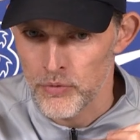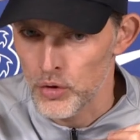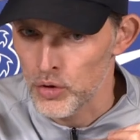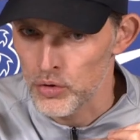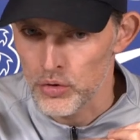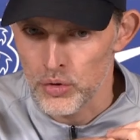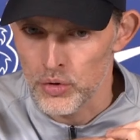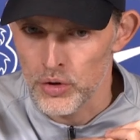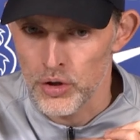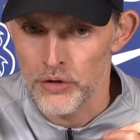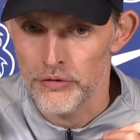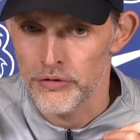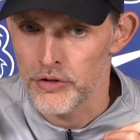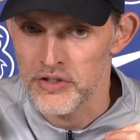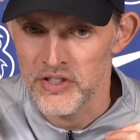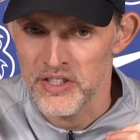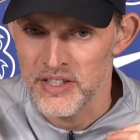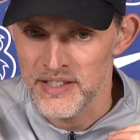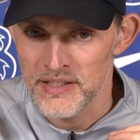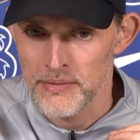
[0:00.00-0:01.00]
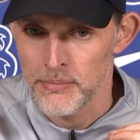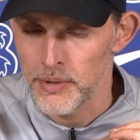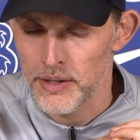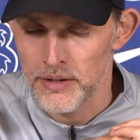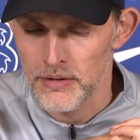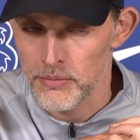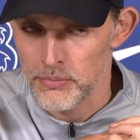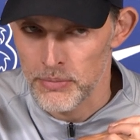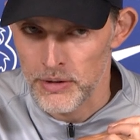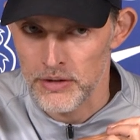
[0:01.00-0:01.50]
not only of the season
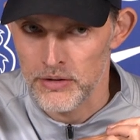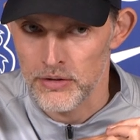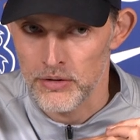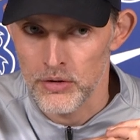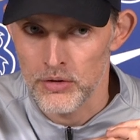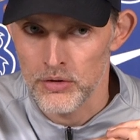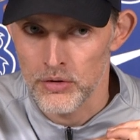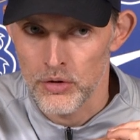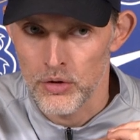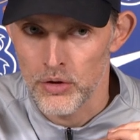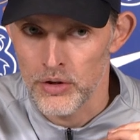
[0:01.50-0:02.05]
but but uh,